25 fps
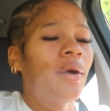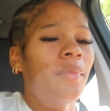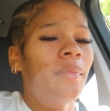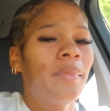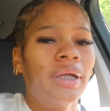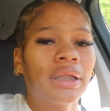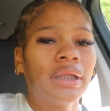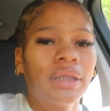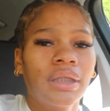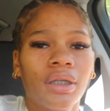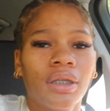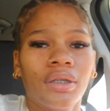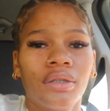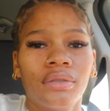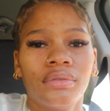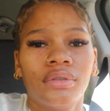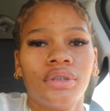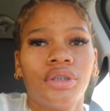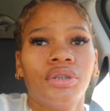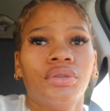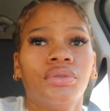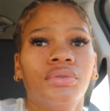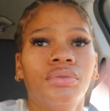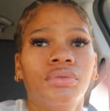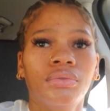I'm about to go
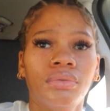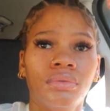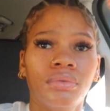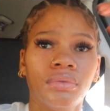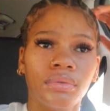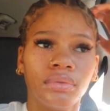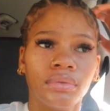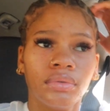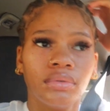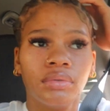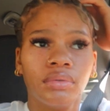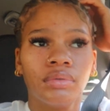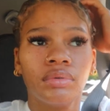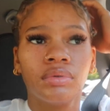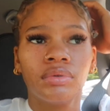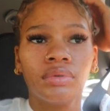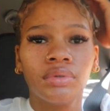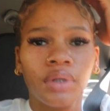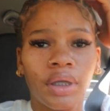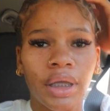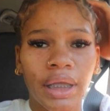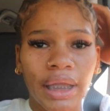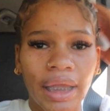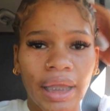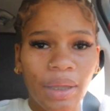
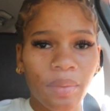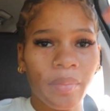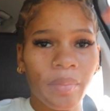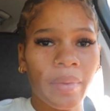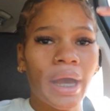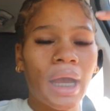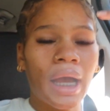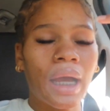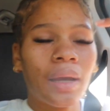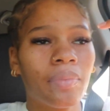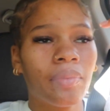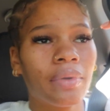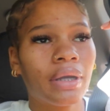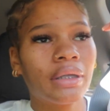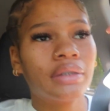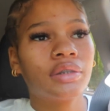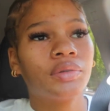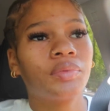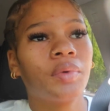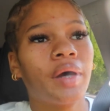to get my eyebrows